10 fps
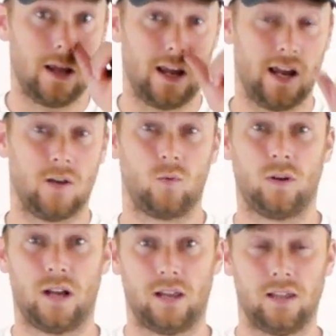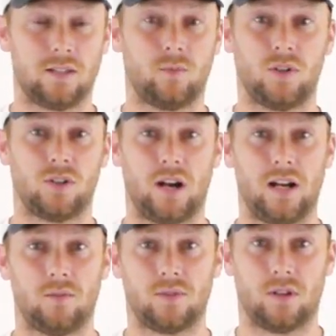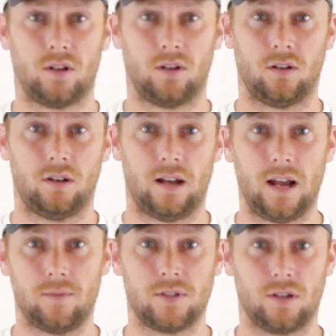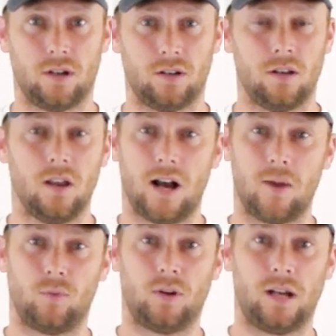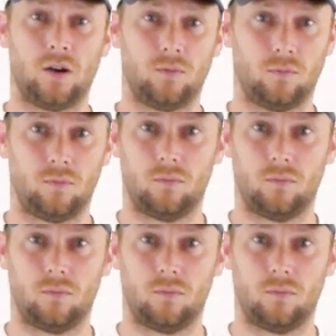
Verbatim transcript: and when I list a bunch of items on Amazon, I print out,